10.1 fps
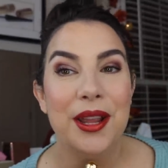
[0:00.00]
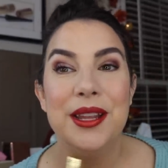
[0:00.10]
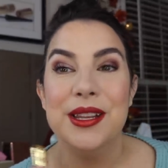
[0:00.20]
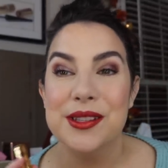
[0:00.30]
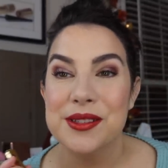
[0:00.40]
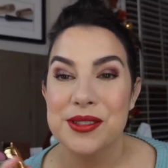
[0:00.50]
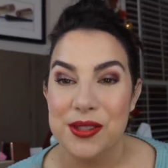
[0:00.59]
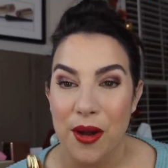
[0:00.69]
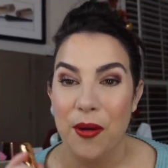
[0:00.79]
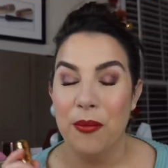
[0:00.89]
is
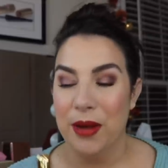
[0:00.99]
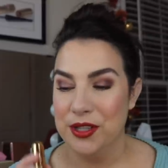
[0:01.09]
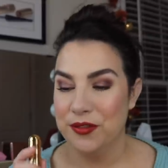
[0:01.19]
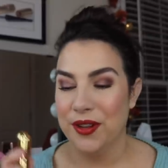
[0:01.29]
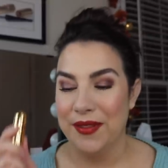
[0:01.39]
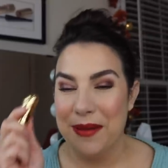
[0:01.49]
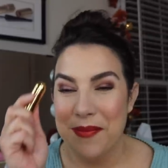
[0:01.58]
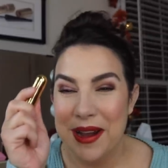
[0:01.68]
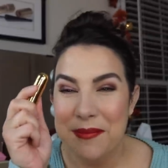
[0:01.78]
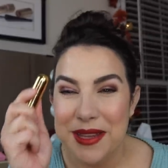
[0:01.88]
so much fun. That
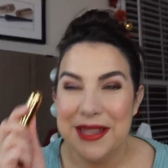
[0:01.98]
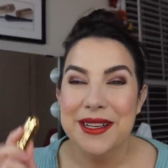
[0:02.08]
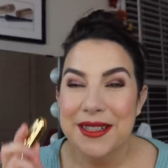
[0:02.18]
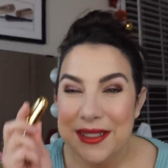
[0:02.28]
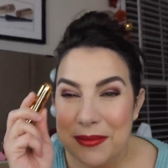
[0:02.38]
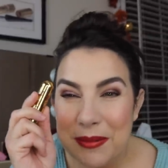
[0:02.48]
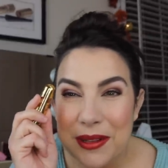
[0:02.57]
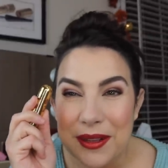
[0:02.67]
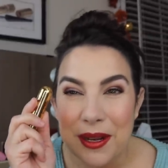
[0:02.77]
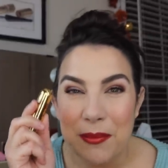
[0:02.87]
might be that might
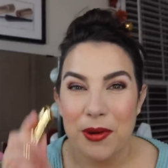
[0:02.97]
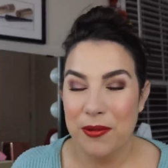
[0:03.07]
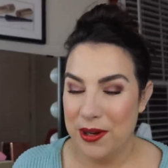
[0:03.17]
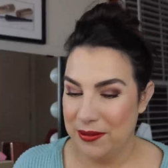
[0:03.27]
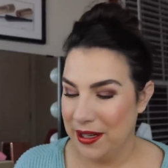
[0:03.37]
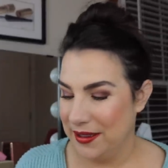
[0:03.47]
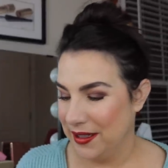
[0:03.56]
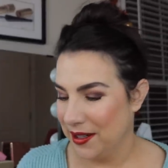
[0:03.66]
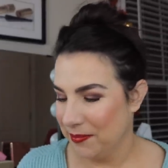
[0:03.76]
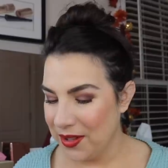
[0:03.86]
be the number one right
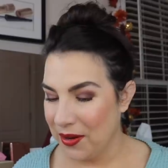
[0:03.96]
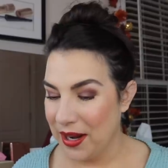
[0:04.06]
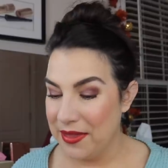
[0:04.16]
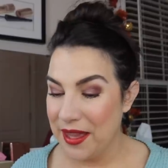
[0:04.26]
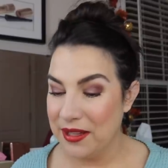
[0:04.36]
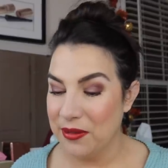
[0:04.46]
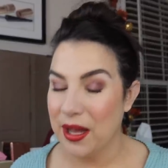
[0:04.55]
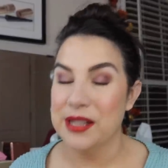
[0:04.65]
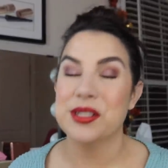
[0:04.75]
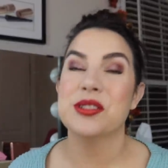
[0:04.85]
there. All right, thank you
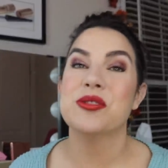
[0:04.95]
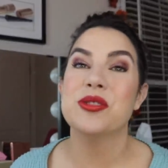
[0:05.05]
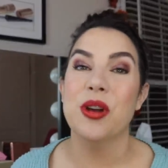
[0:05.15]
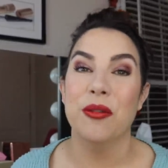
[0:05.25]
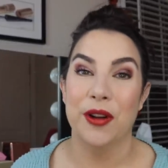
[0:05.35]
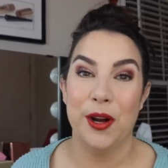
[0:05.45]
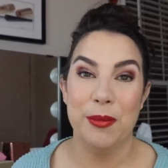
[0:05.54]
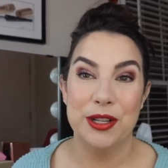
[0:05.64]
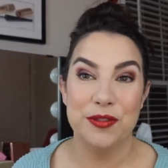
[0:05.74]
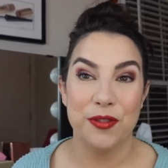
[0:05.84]
guys so very
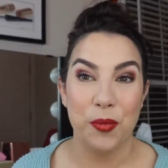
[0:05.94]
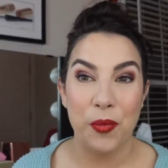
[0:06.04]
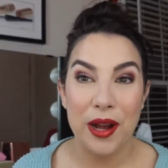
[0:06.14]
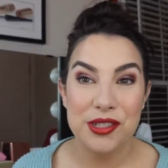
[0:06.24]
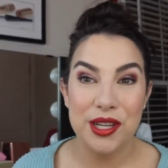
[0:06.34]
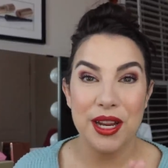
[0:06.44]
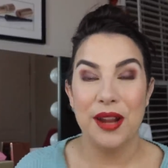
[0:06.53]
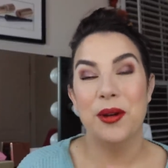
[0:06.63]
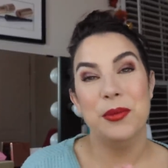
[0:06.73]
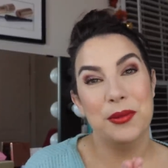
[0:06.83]
much for watching. I
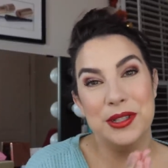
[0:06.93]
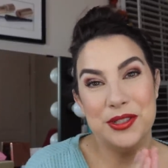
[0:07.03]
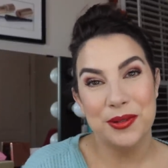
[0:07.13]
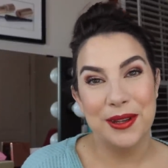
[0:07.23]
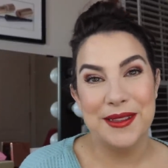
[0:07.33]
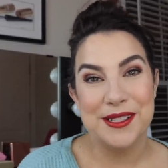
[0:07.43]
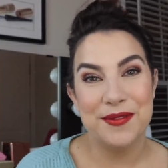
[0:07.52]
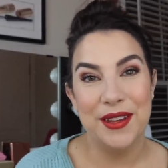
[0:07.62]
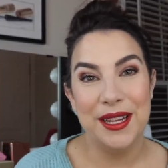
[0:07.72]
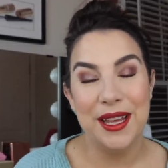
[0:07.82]
hope you enjoyed this
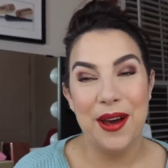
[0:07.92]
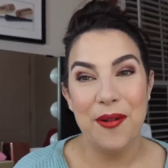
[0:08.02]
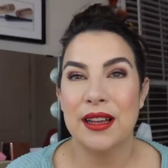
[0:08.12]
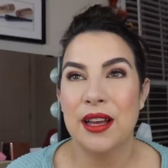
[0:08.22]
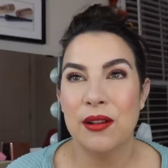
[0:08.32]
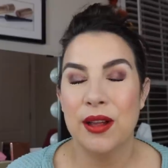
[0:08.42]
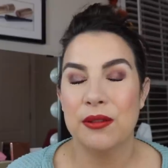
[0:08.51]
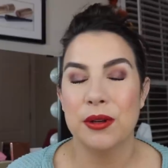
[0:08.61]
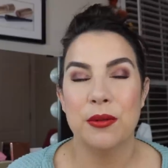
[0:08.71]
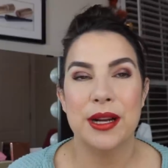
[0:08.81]
video. I got a lot
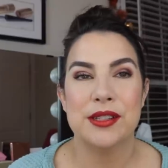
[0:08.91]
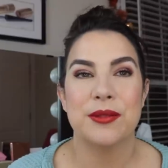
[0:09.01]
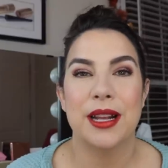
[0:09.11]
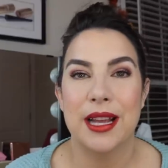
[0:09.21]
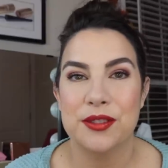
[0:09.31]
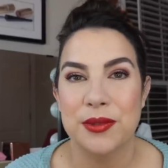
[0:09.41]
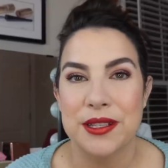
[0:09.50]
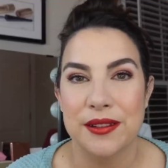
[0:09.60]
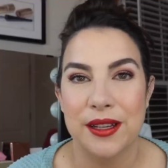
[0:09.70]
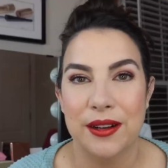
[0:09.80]
of requests when I asked
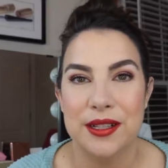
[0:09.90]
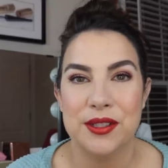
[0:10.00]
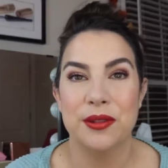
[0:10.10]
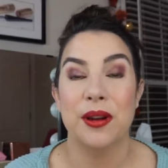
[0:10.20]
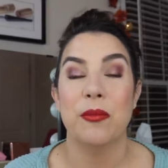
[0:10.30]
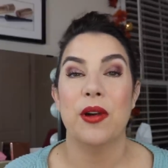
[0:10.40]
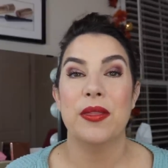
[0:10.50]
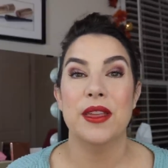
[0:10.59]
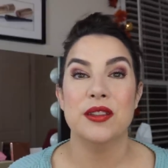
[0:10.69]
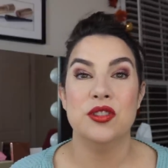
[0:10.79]
recently on Instagram,
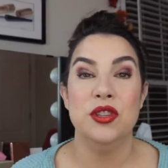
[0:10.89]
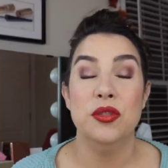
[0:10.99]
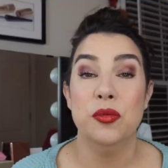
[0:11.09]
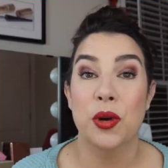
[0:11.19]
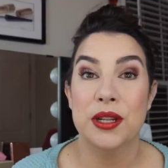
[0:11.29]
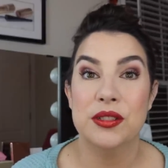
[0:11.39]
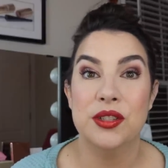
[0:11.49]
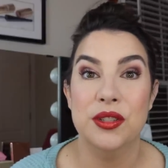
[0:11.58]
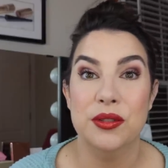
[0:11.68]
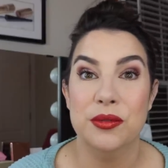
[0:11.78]
what things do you want
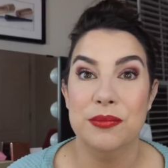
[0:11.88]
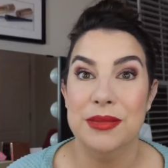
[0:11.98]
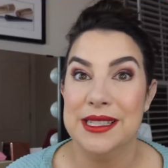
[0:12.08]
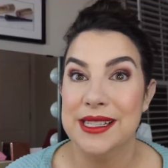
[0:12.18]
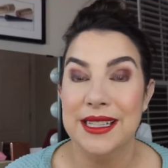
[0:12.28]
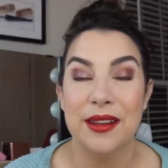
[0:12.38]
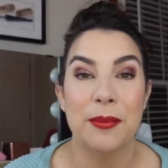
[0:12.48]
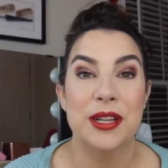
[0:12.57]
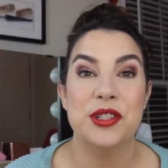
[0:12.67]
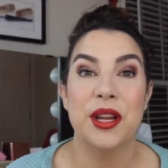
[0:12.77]
to be seeing on
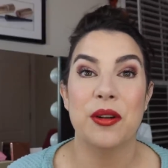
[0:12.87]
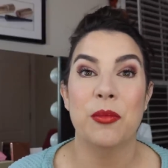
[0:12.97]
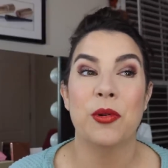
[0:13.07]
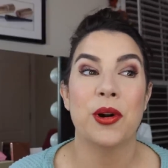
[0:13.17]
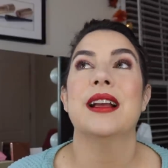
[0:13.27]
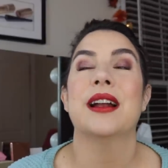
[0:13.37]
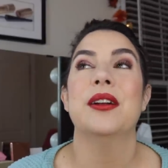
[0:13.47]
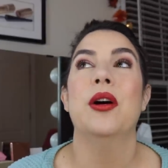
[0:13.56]
my channel more? I got an